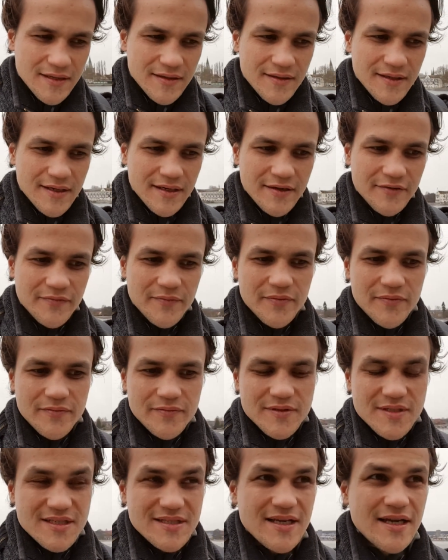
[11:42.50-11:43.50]
They have
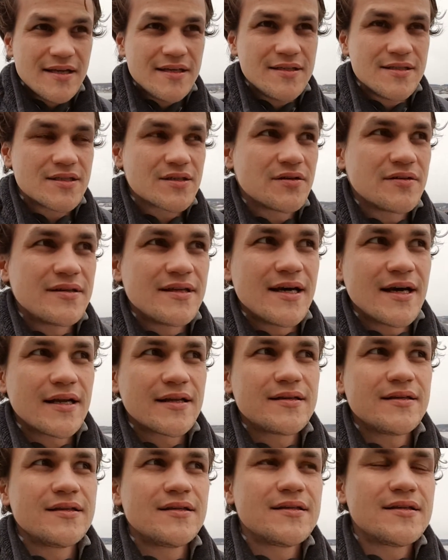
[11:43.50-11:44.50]
studies
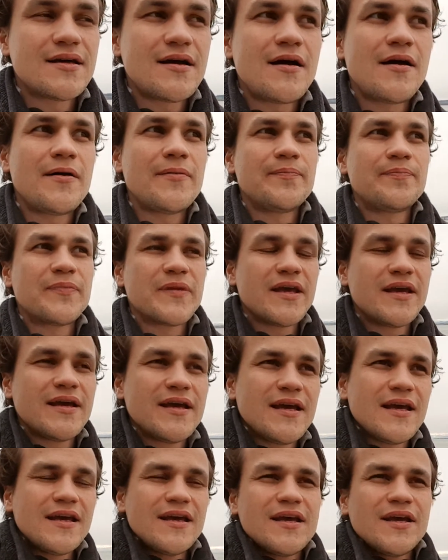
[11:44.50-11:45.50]
conducted,
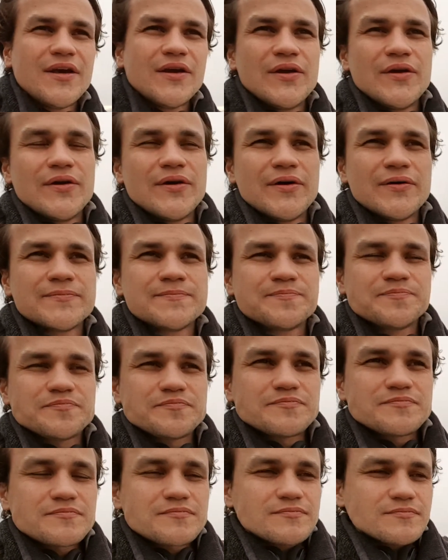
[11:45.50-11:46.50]
you know,
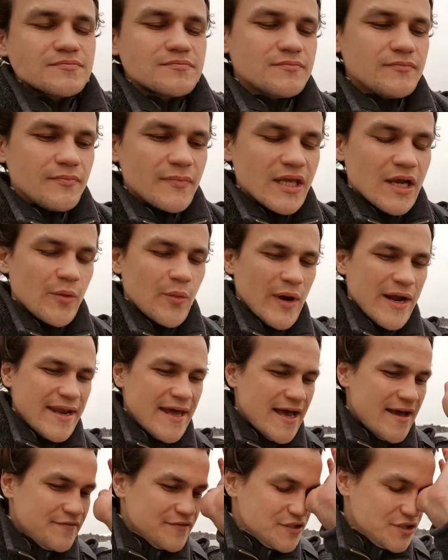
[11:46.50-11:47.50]
where they
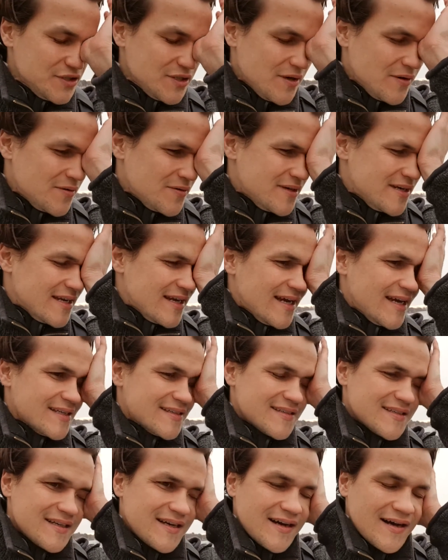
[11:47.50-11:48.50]
have shown
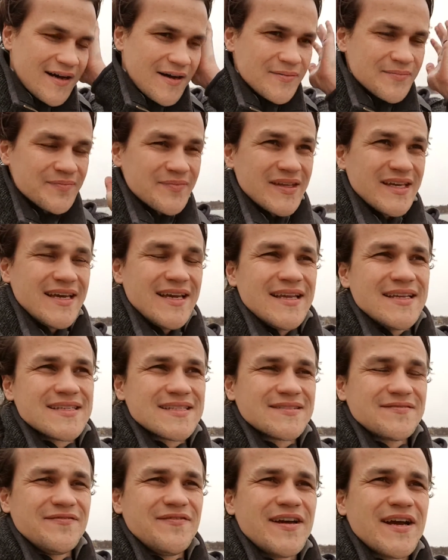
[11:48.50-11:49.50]
that it
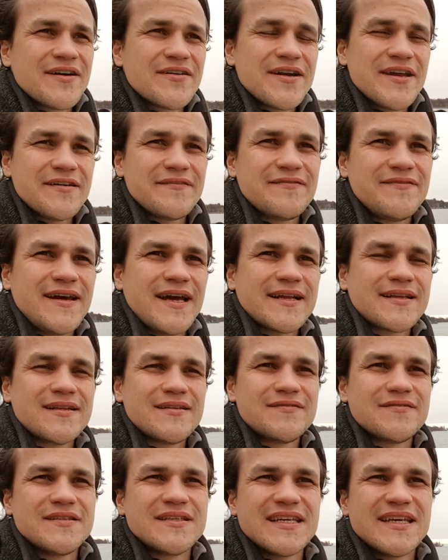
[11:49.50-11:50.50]
is very
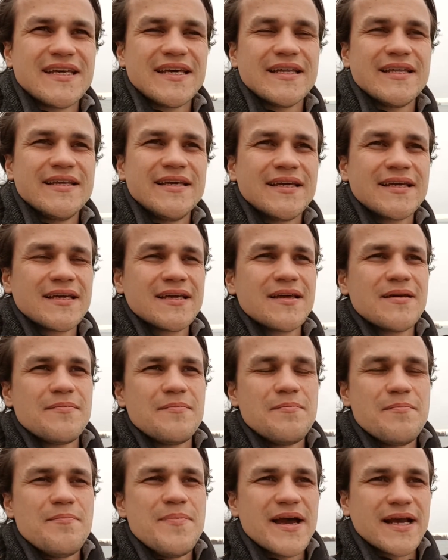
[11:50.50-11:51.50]
effective in killing
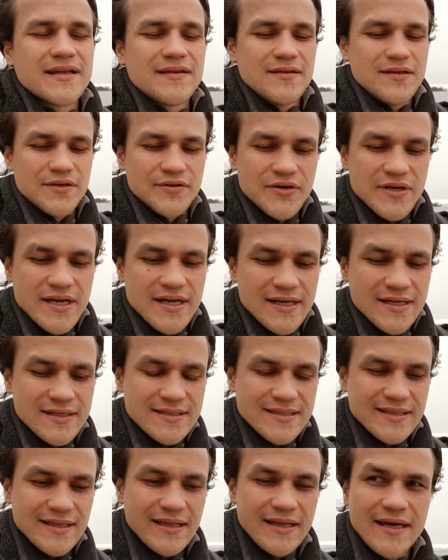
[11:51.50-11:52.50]
bacteria
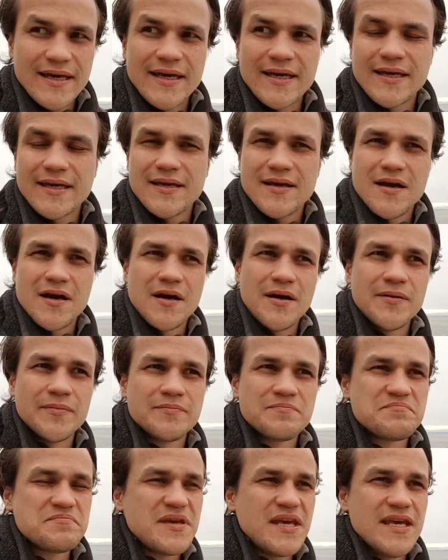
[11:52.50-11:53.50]
like
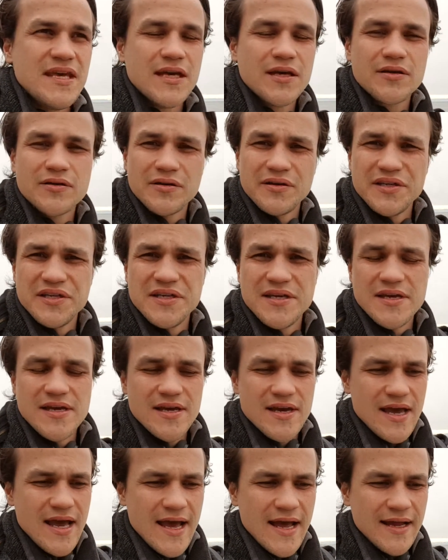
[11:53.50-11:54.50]
E.
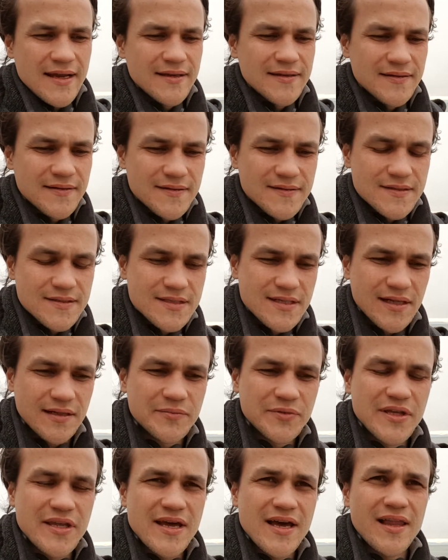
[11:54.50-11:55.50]
coli and
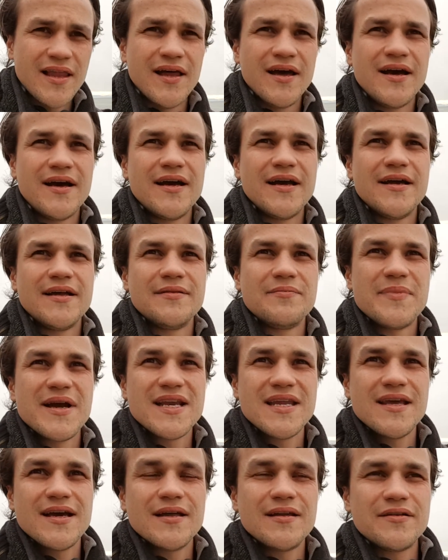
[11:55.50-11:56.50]
Salmonella and
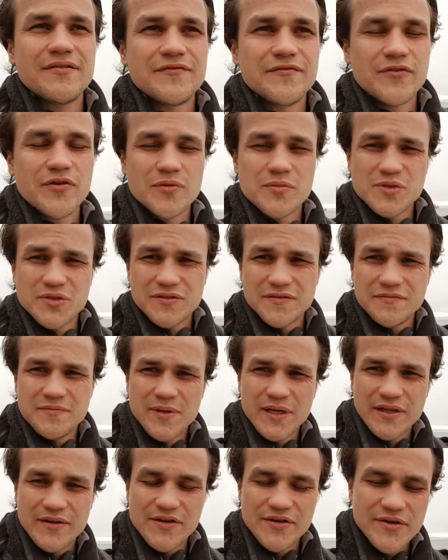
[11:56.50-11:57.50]
many other forms of
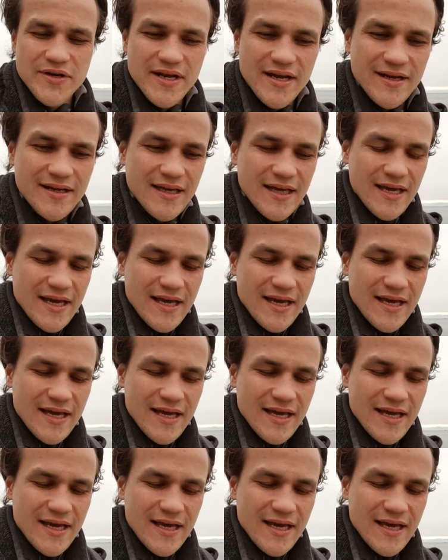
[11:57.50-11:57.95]
bacteria.